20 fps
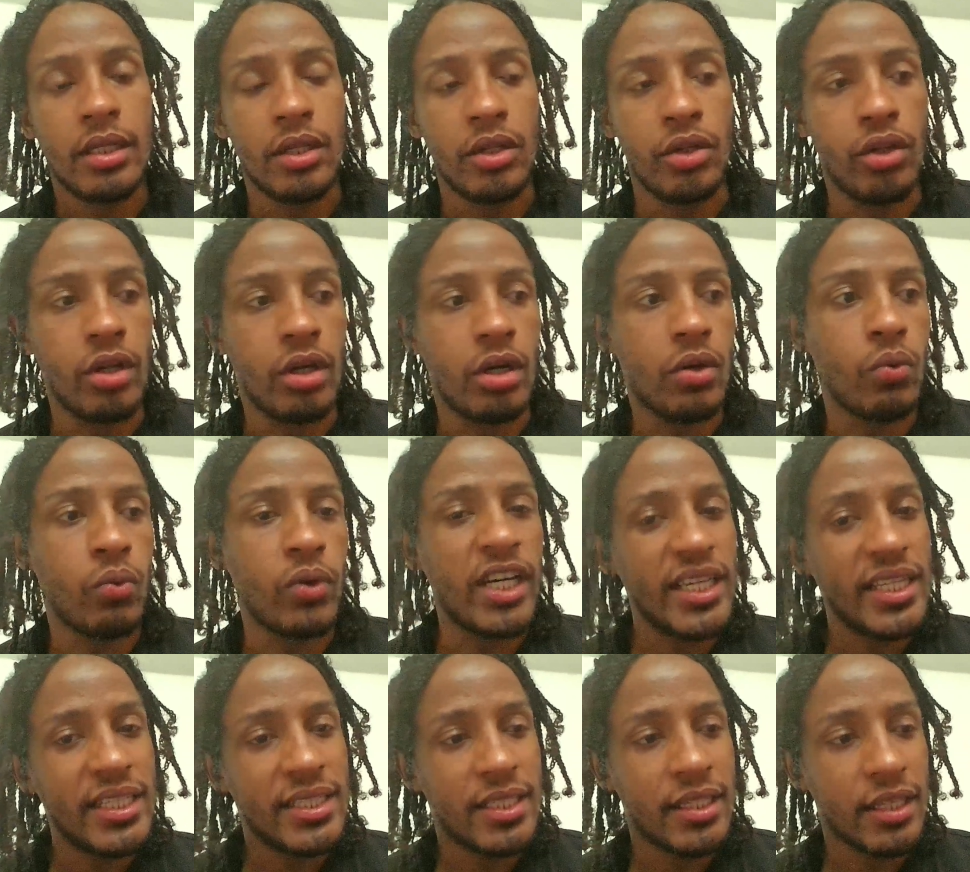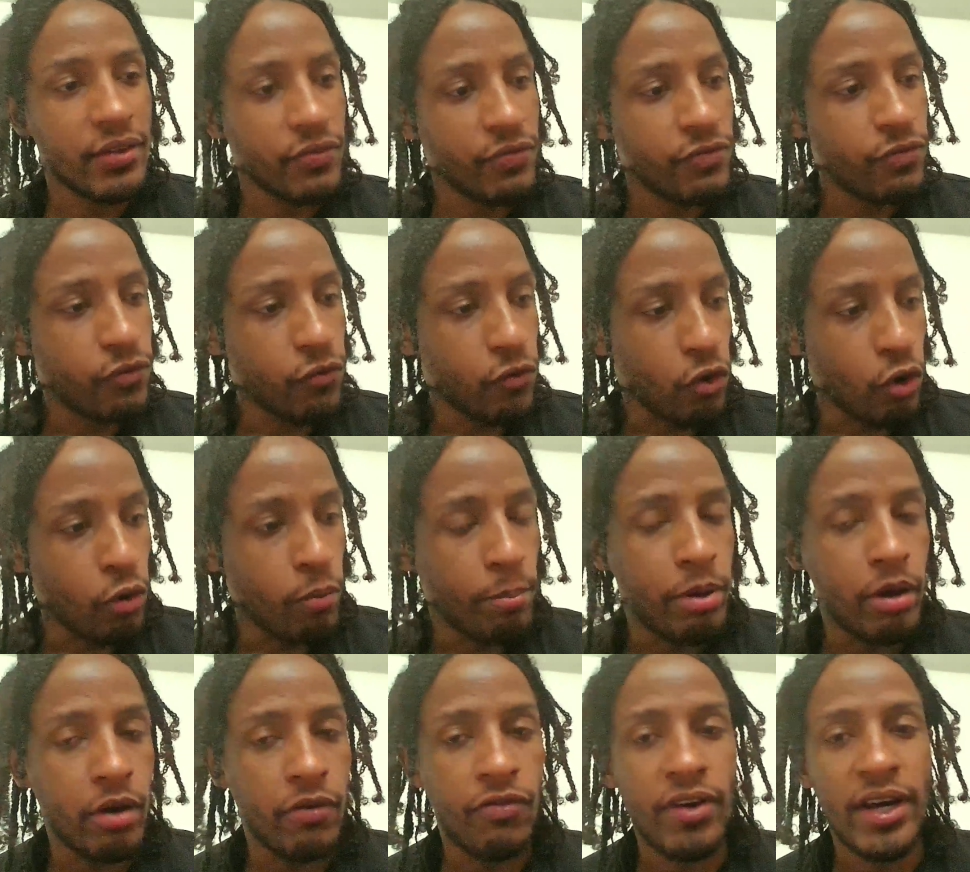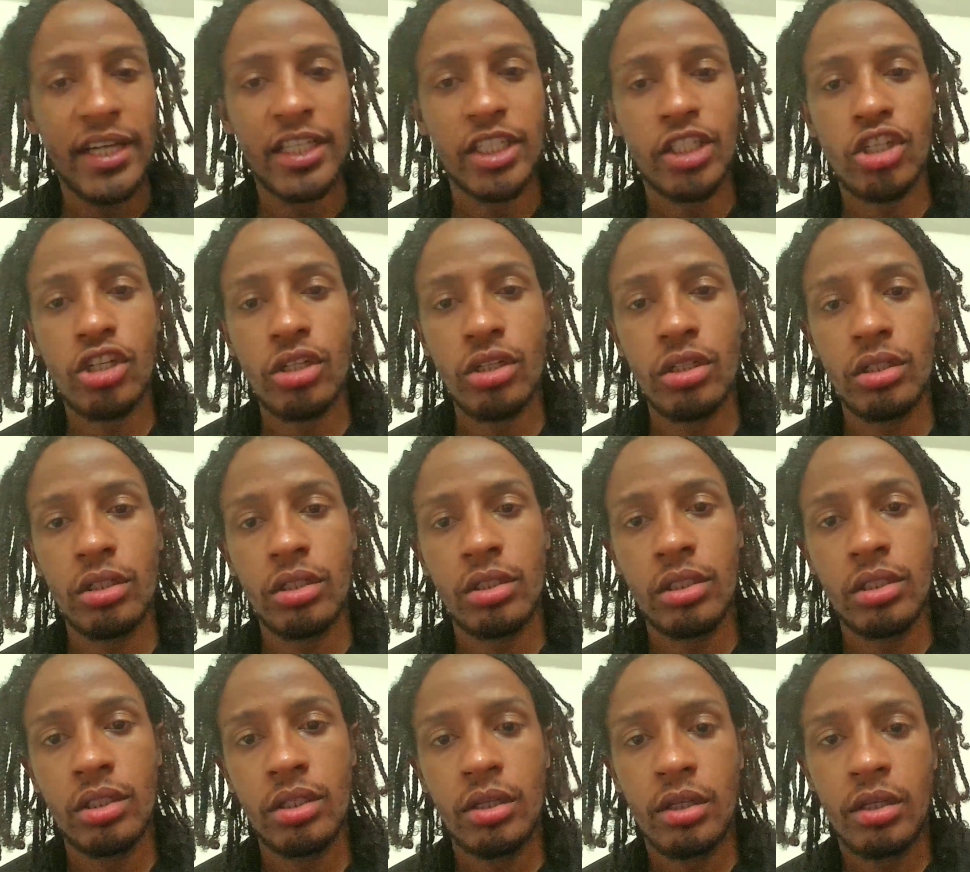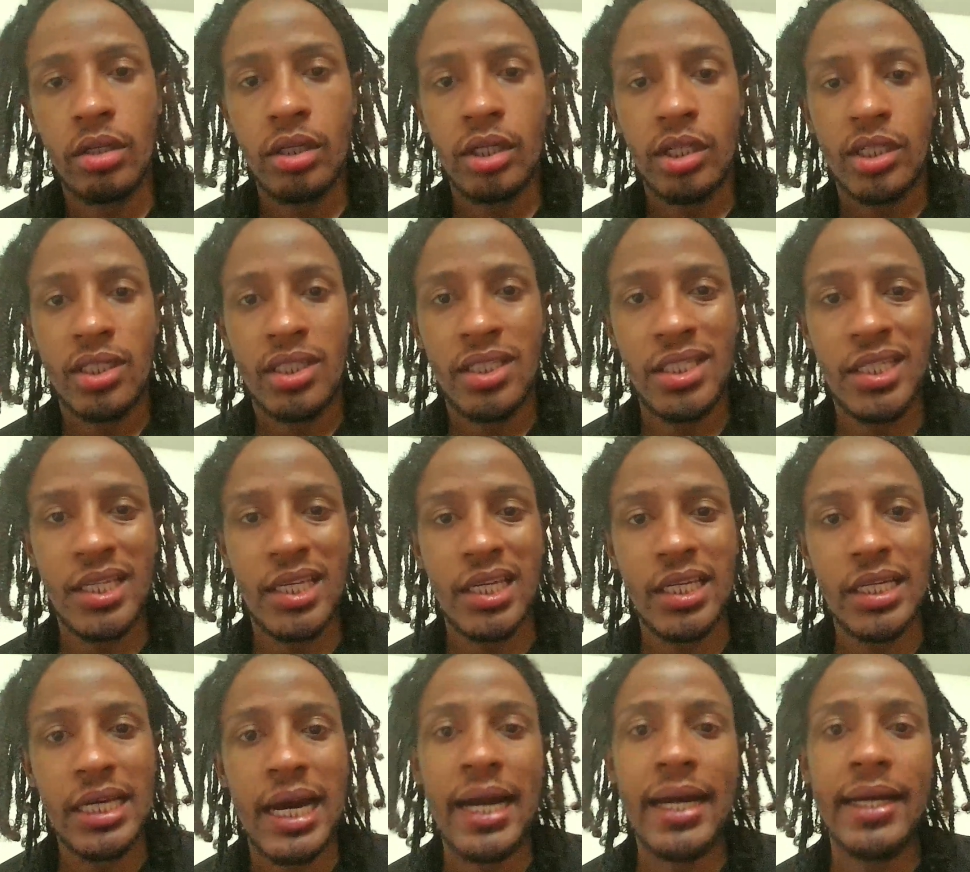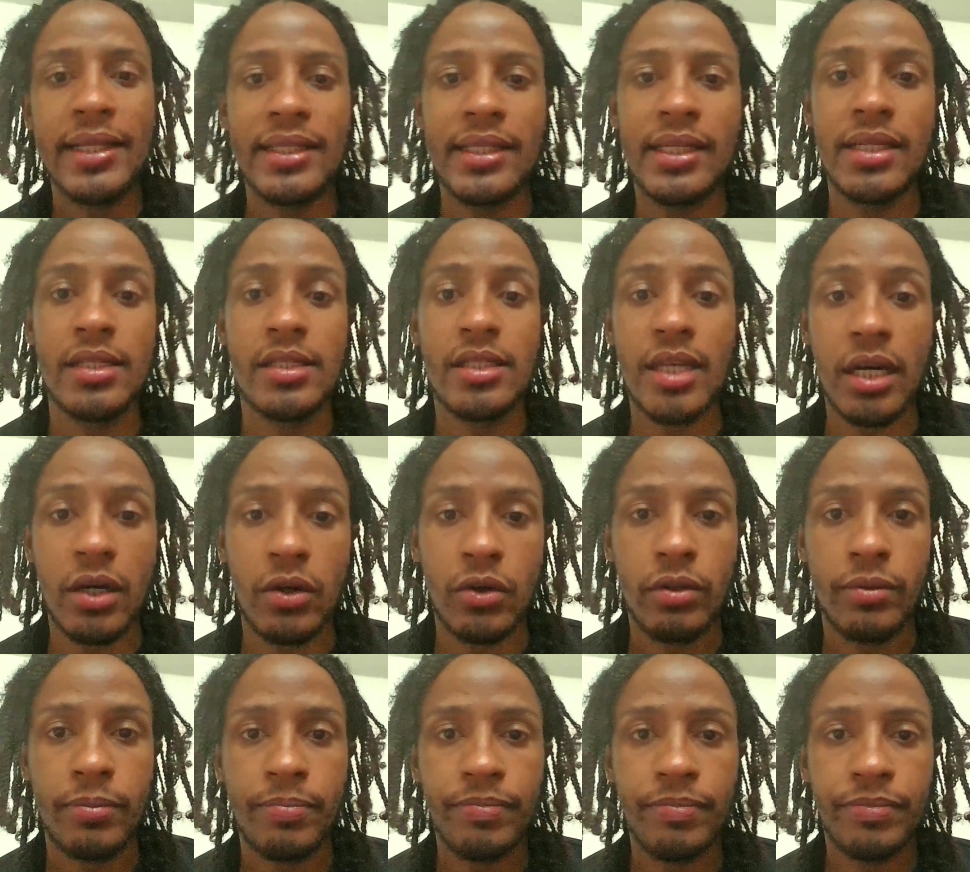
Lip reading: not waiting for perfection to get your ideas out.